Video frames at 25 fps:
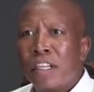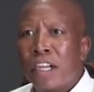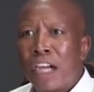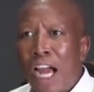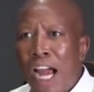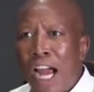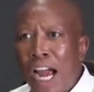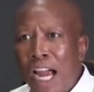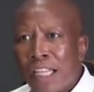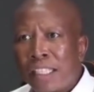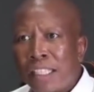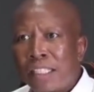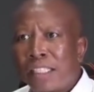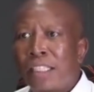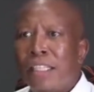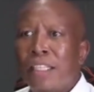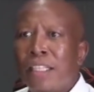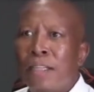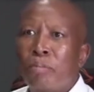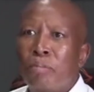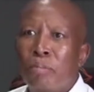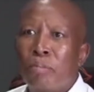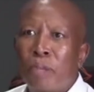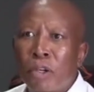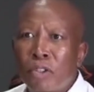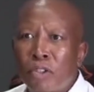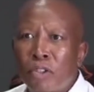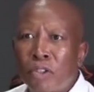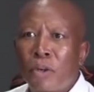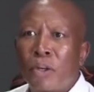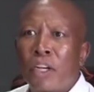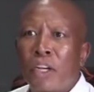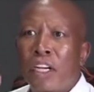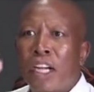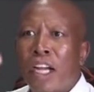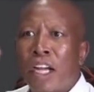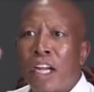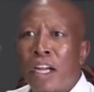cars,
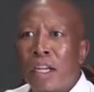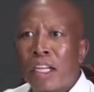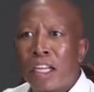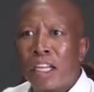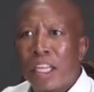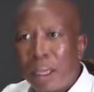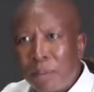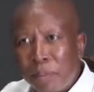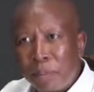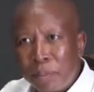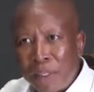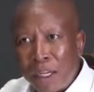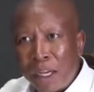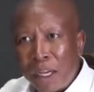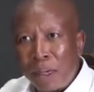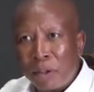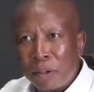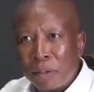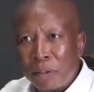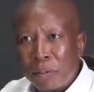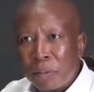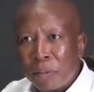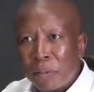Pretoria, Cape Town.